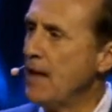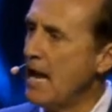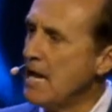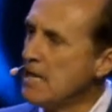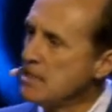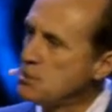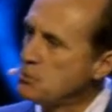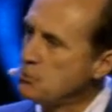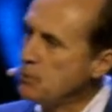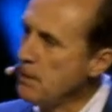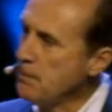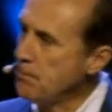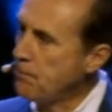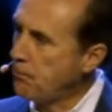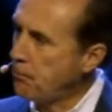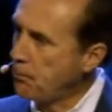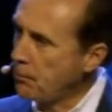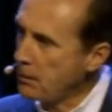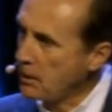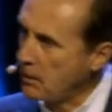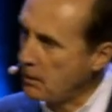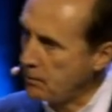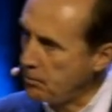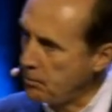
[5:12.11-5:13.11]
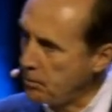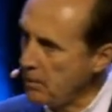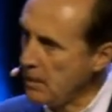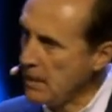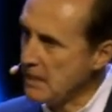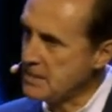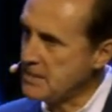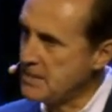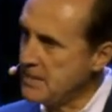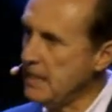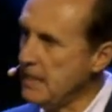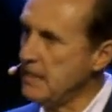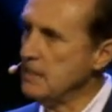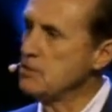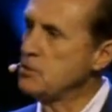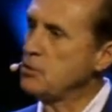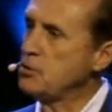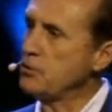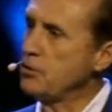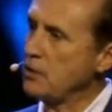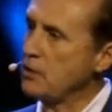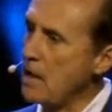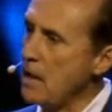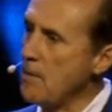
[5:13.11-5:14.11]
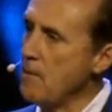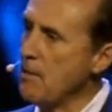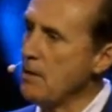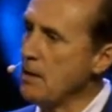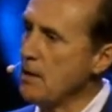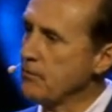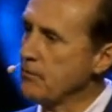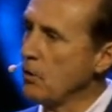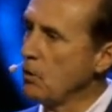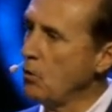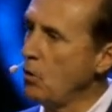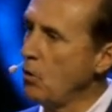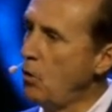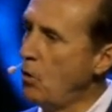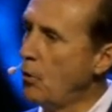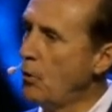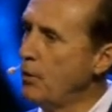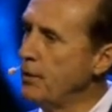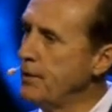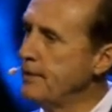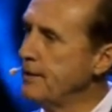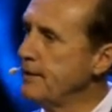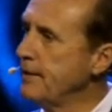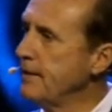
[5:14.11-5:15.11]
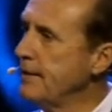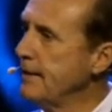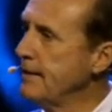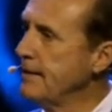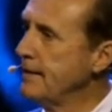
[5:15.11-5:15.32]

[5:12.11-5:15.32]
as we press into the coming of the Lord,